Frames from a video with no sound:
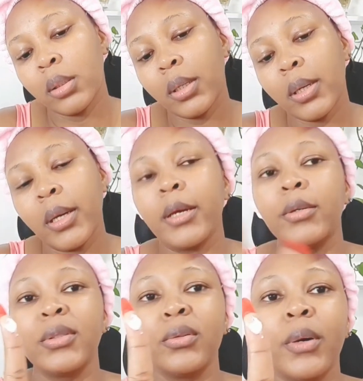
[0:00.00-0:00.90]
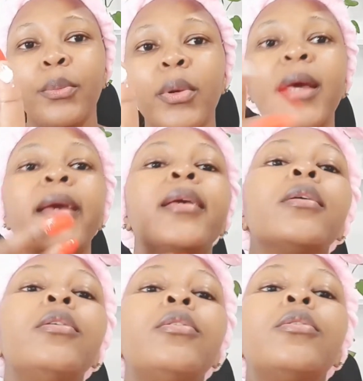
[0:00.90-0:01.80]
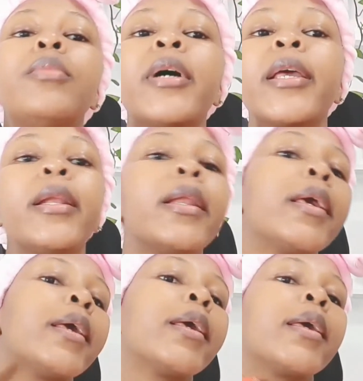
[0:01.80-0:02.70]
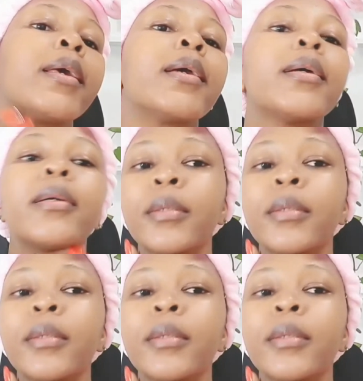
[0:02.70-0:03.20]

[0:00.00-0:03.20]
I also apply on my neck.